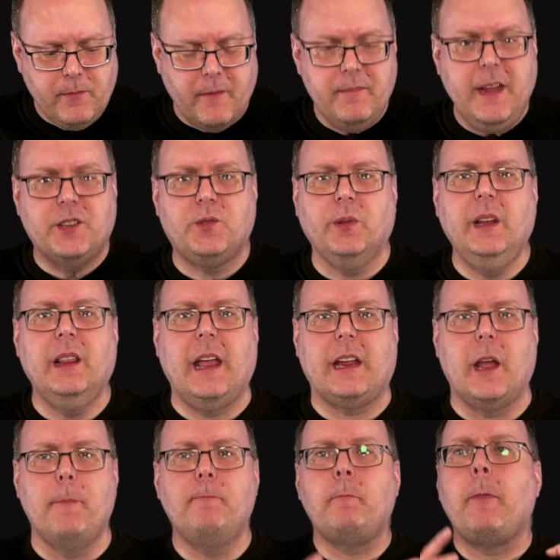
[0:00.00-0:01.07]
It's really like
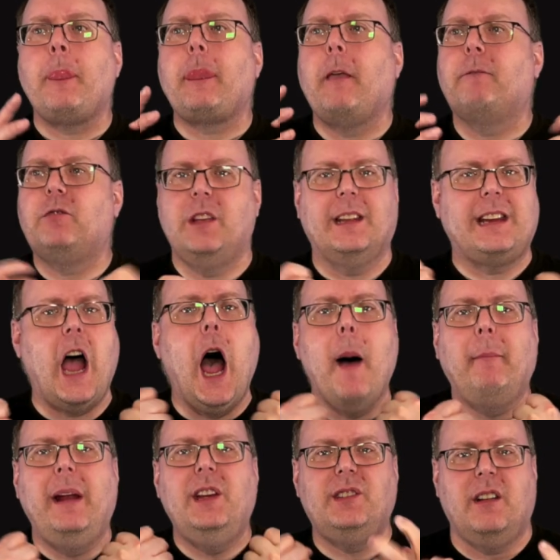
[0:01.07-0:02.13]
a, a
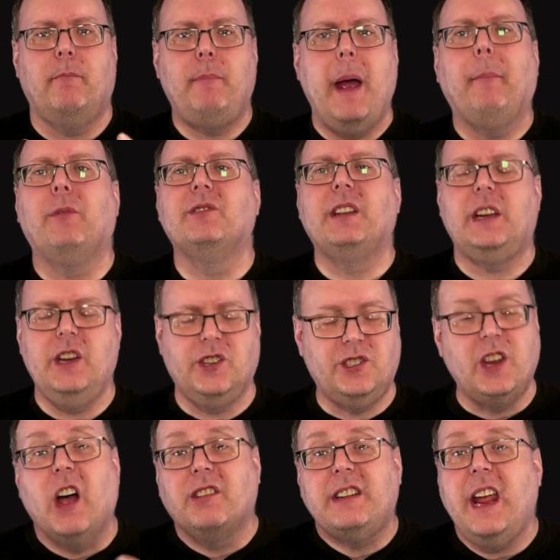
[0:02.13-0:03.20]
combination of peppers. Like you
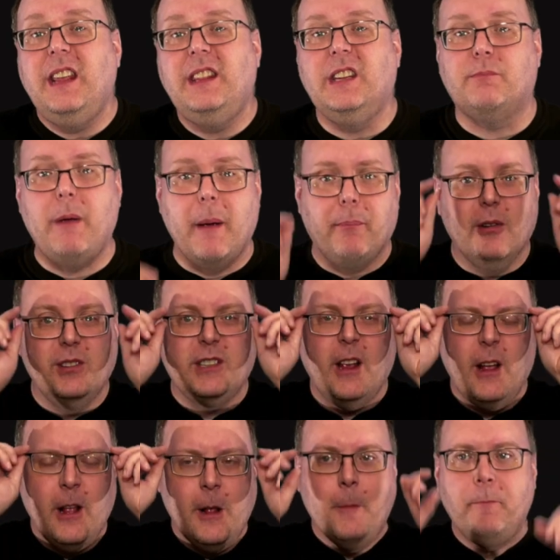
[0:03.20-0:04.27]
saute these peppers,
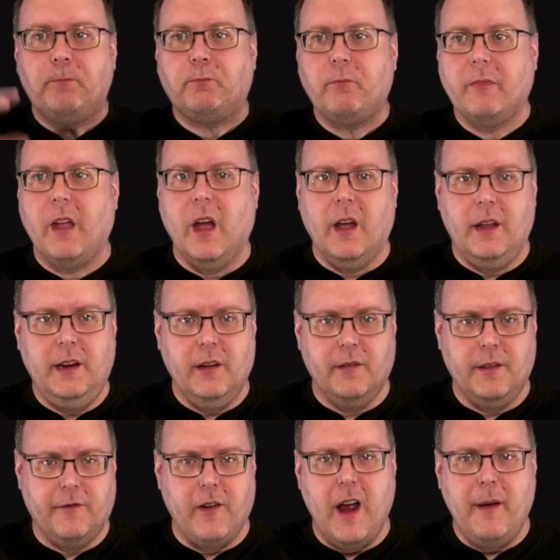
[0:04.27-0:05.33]
uh, you know, in
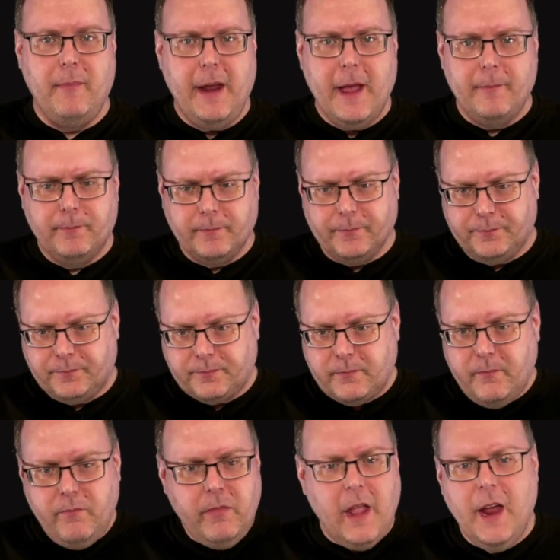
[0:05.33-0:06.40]
the frying pan,
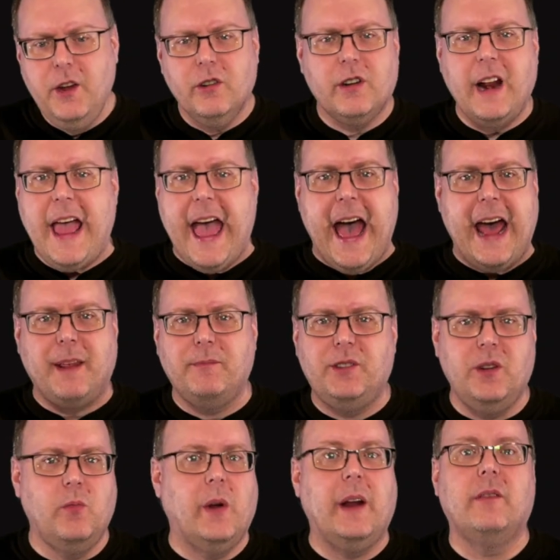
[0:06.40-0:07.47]
and you're going to add them
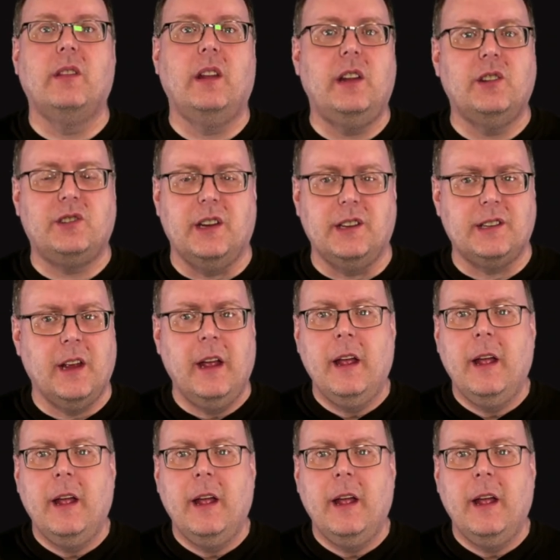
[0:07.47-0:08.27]
to whatever the dish is.